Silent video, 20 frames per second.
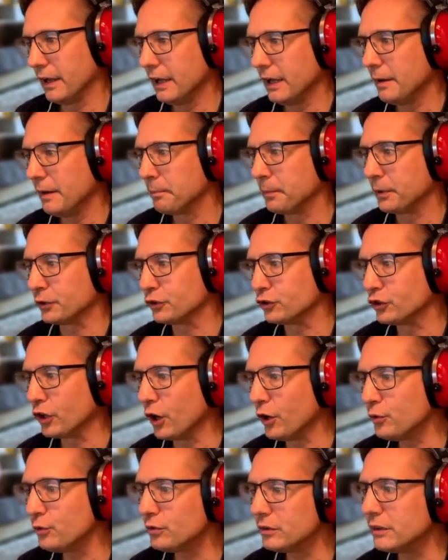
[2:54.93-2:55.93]
But
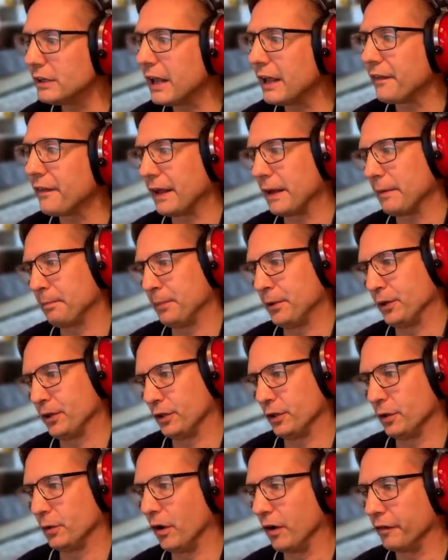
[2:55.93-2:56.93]
don't let that put
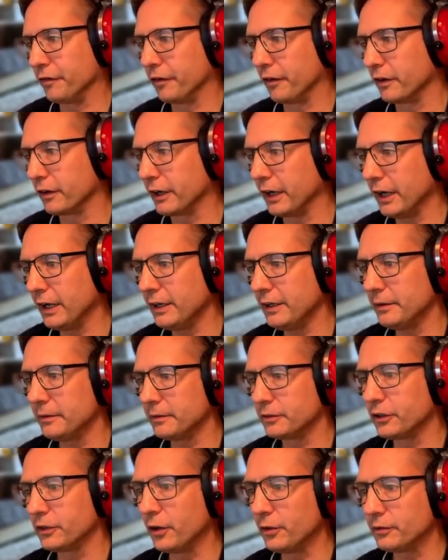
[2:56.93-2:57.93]
you off, okay?
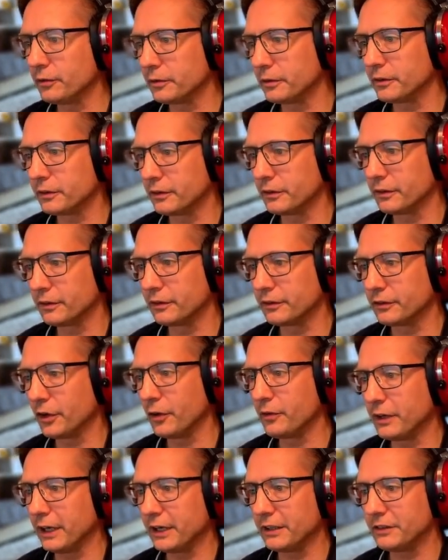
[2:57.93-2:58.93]
Don't
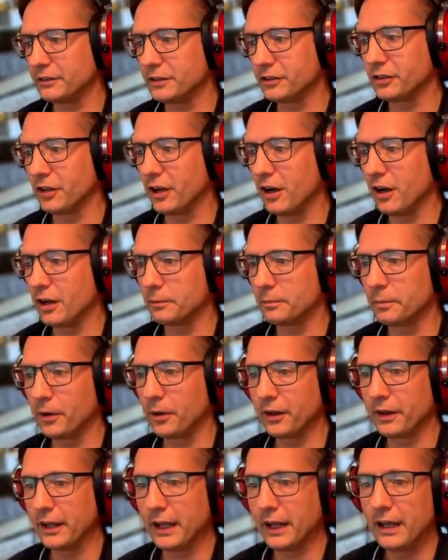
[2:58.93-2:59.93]
get disheartened
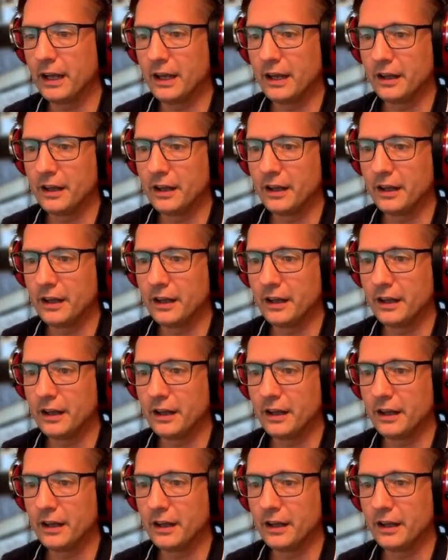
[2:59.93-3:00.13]
by that.